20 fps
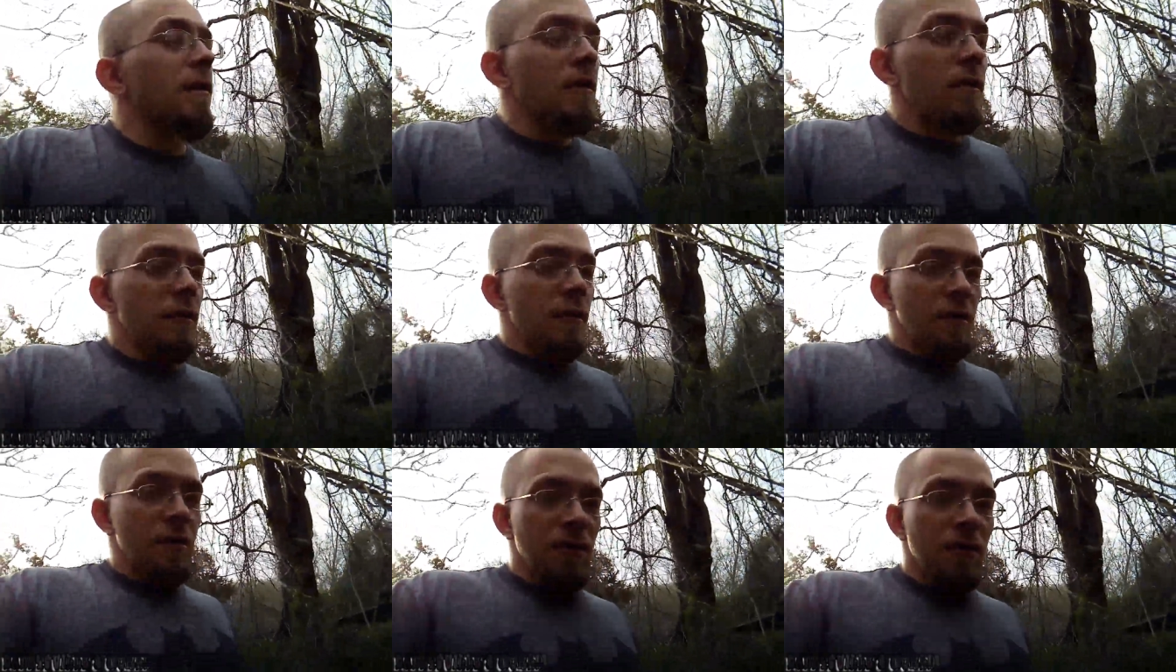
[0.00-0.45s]

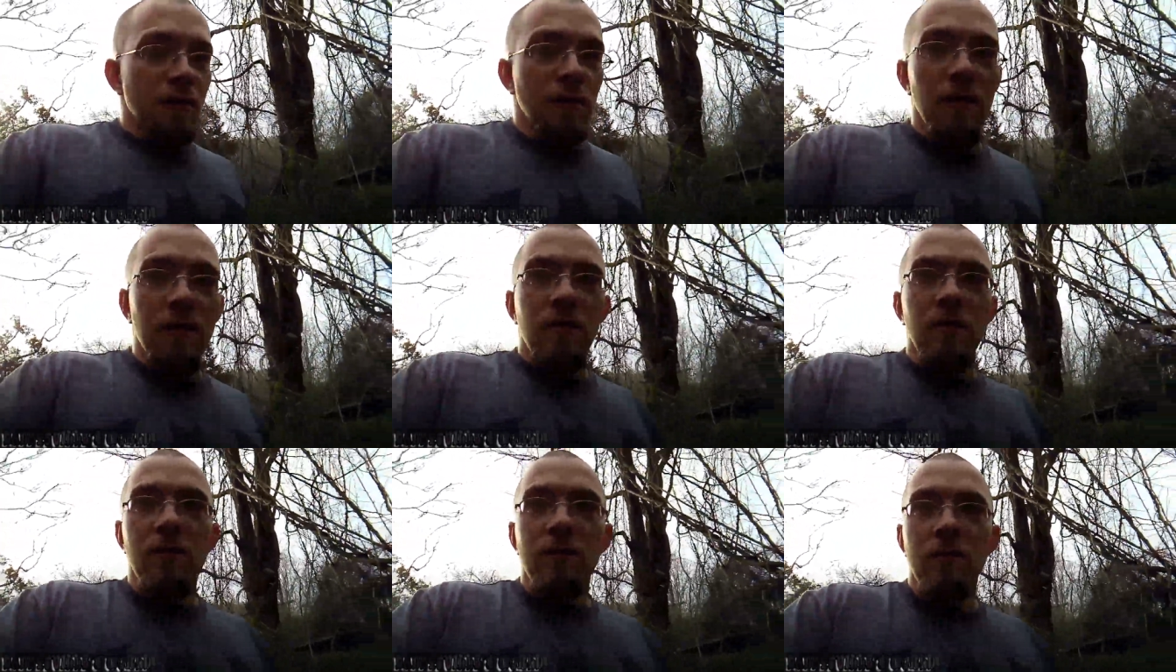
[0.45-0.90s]

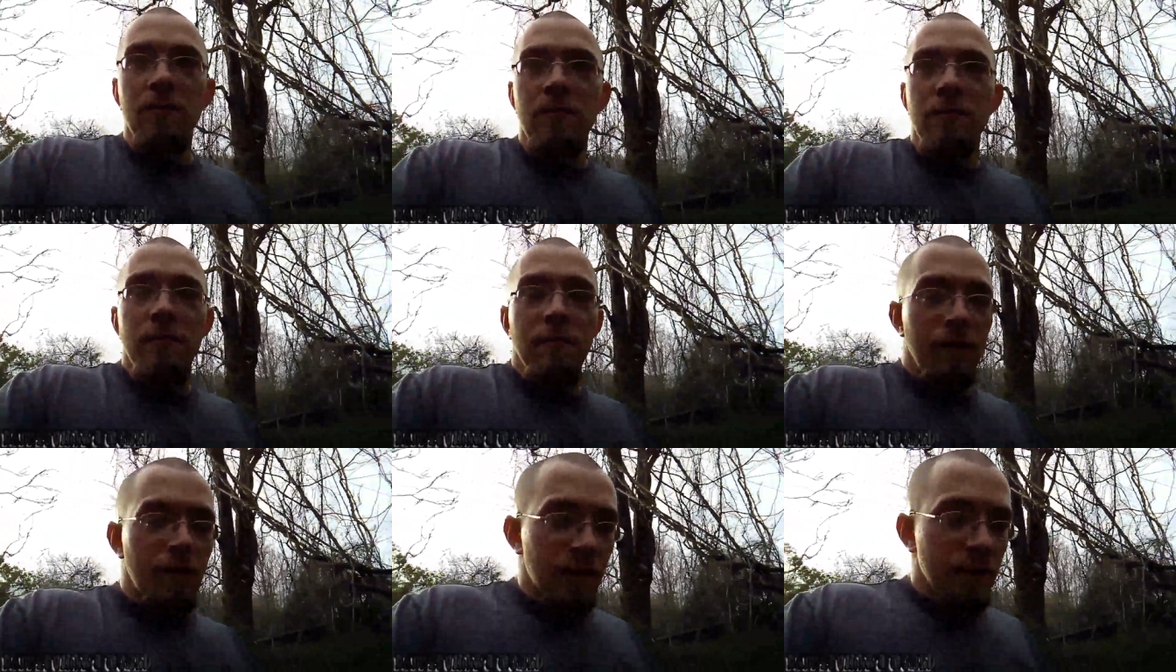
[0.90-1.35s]
And
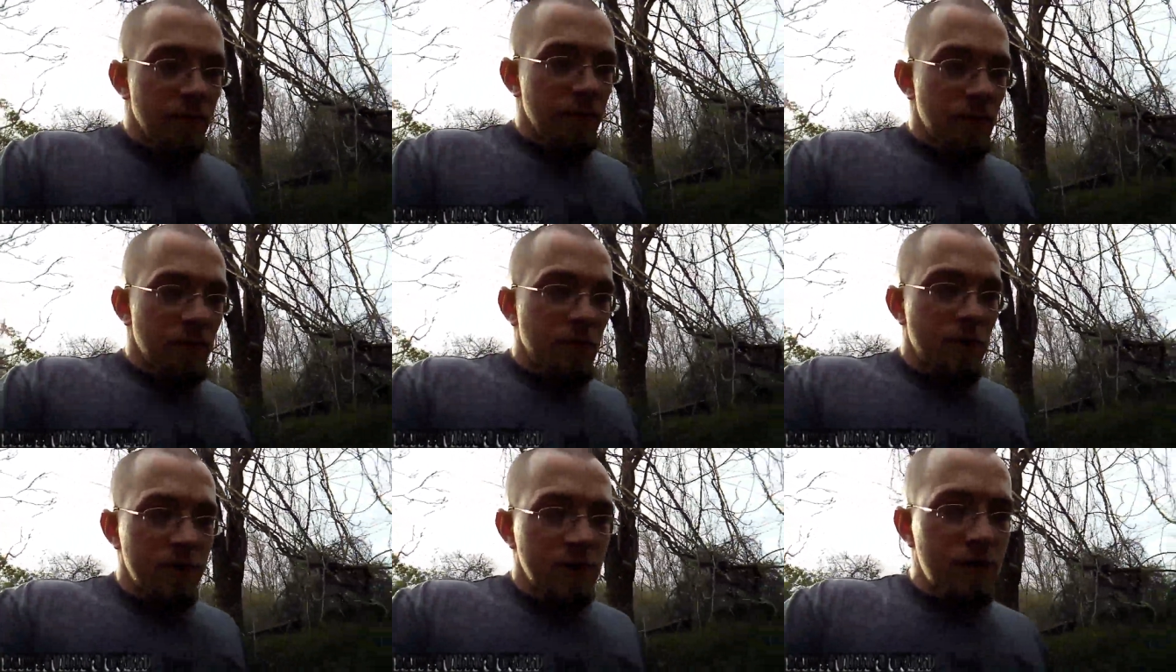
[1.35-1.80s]
thanks for
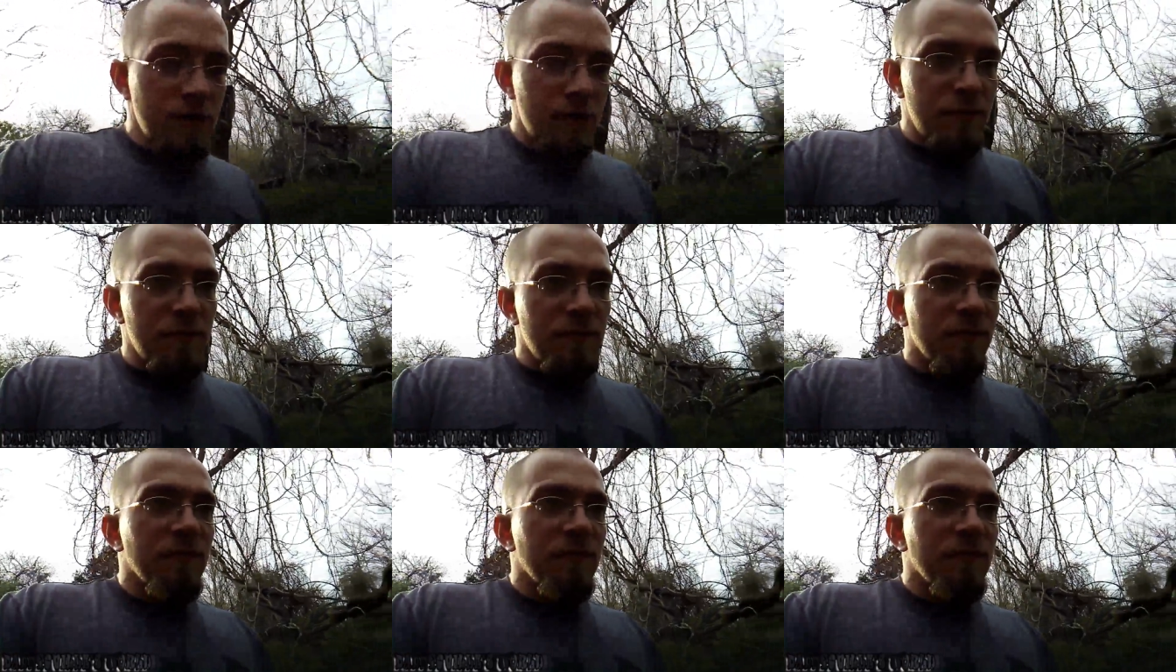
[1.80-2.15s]
watching.